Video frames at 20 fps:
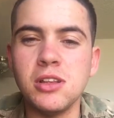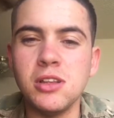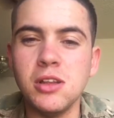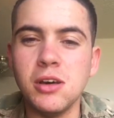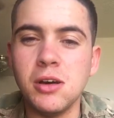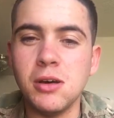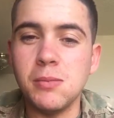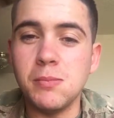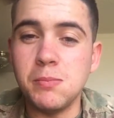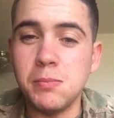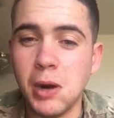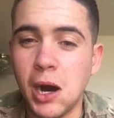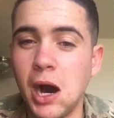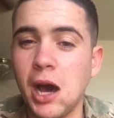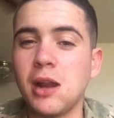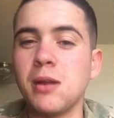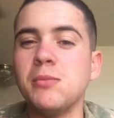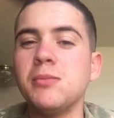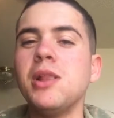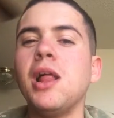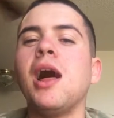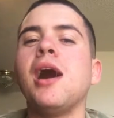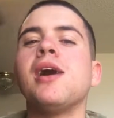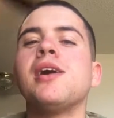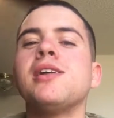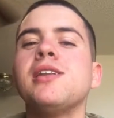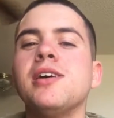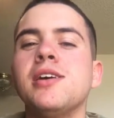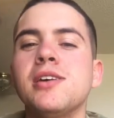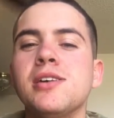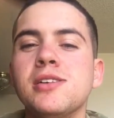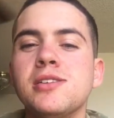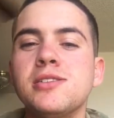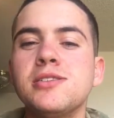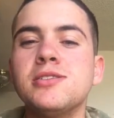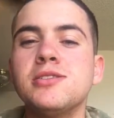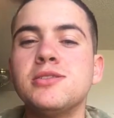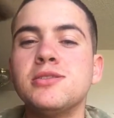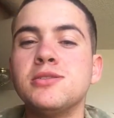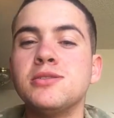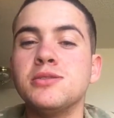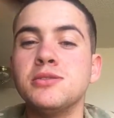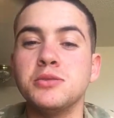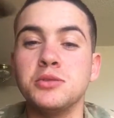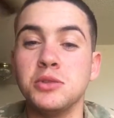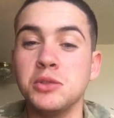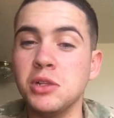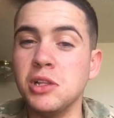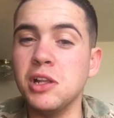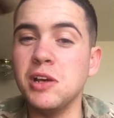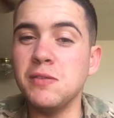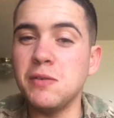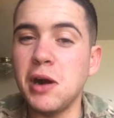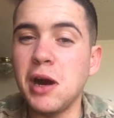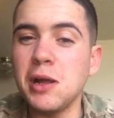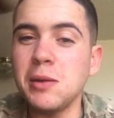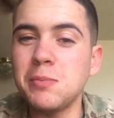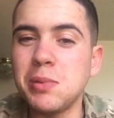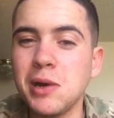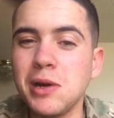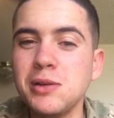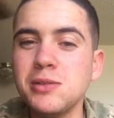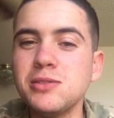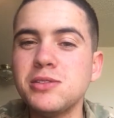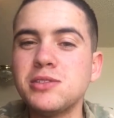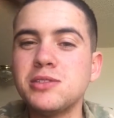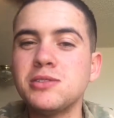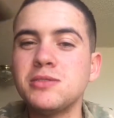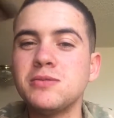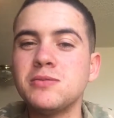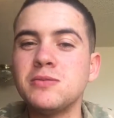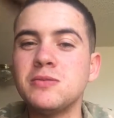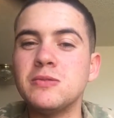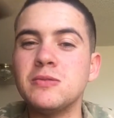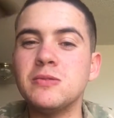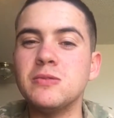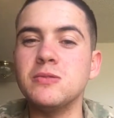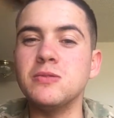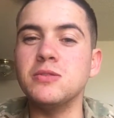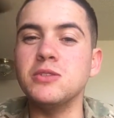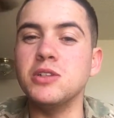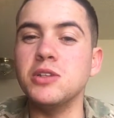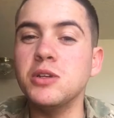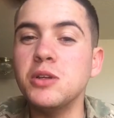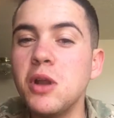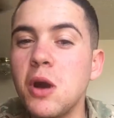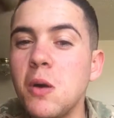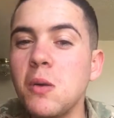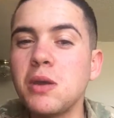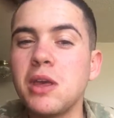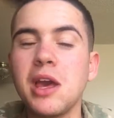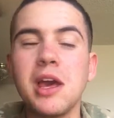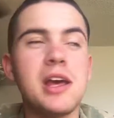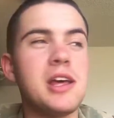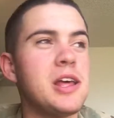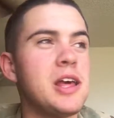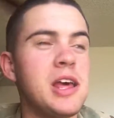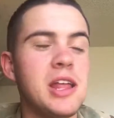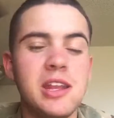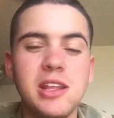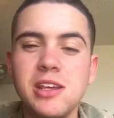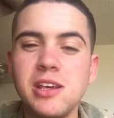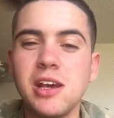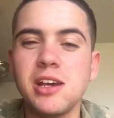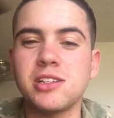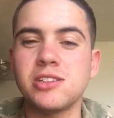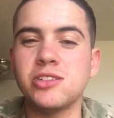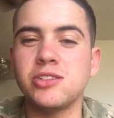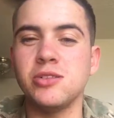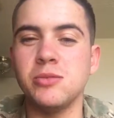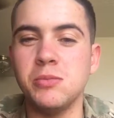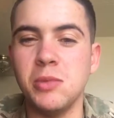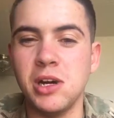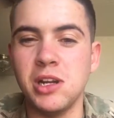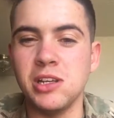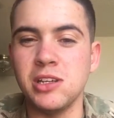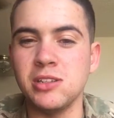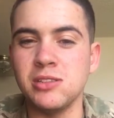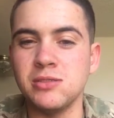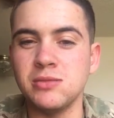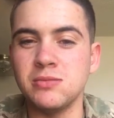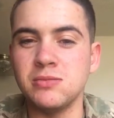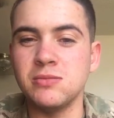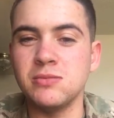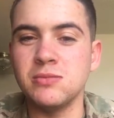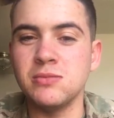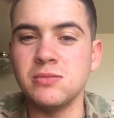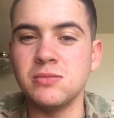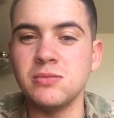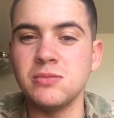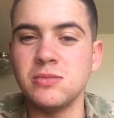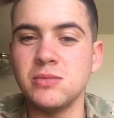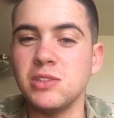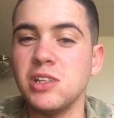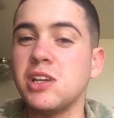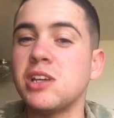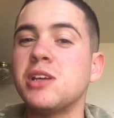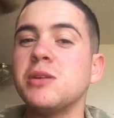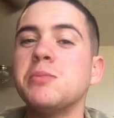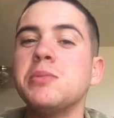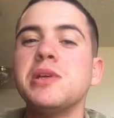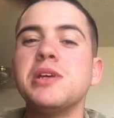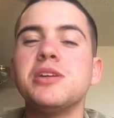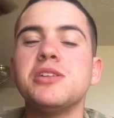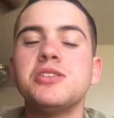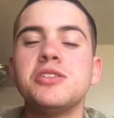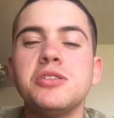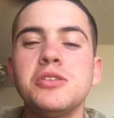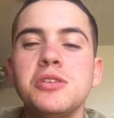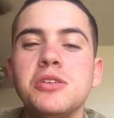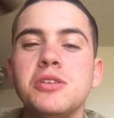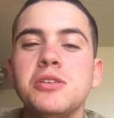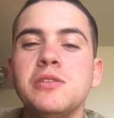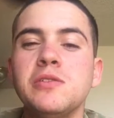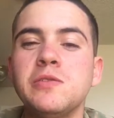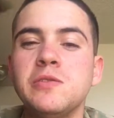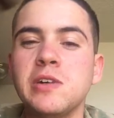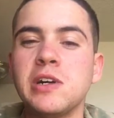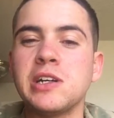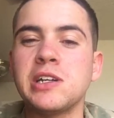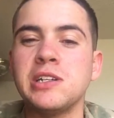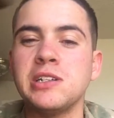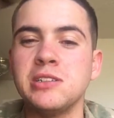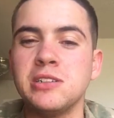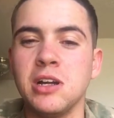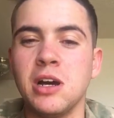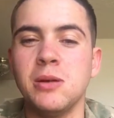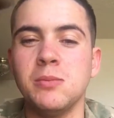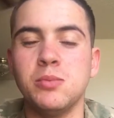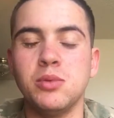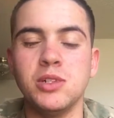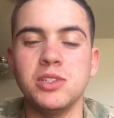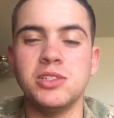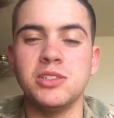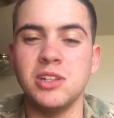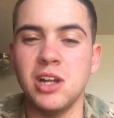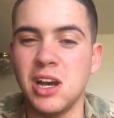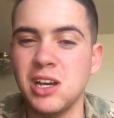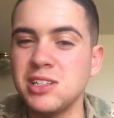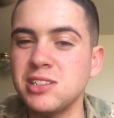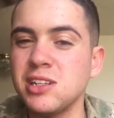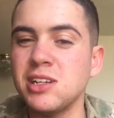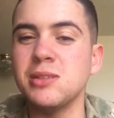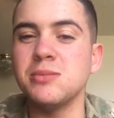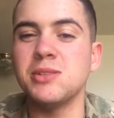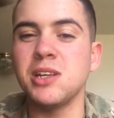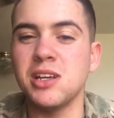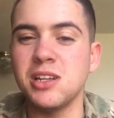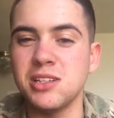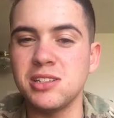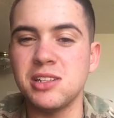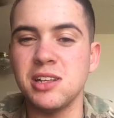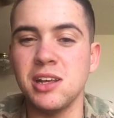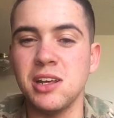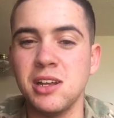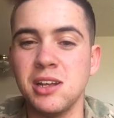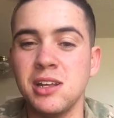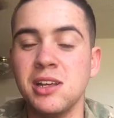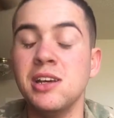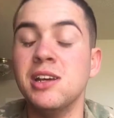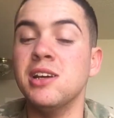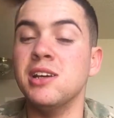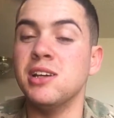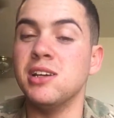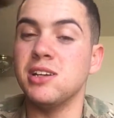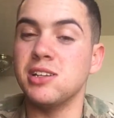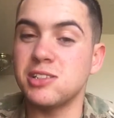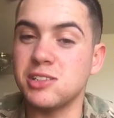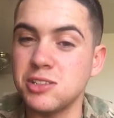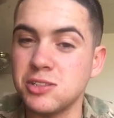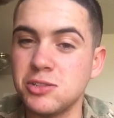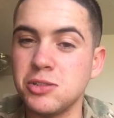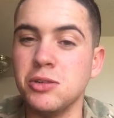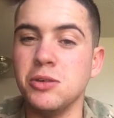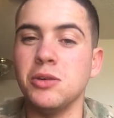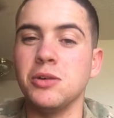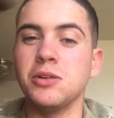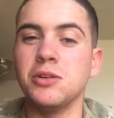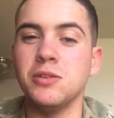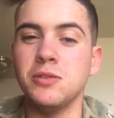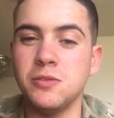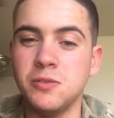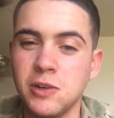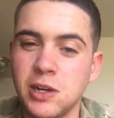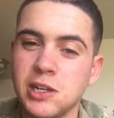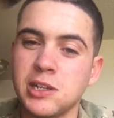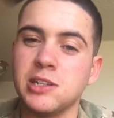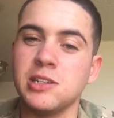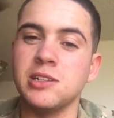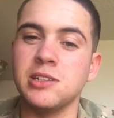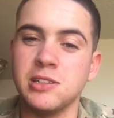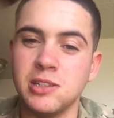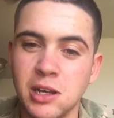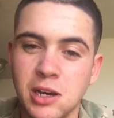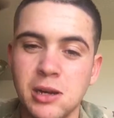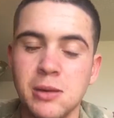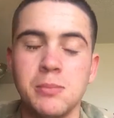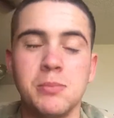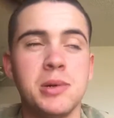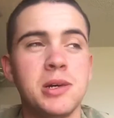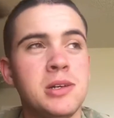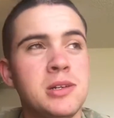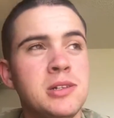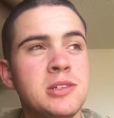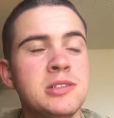The bottom line is, you live on post, you don't get any extra money. It could be a total fucking dump, which 9 times out of 10, it's a total fucking dump.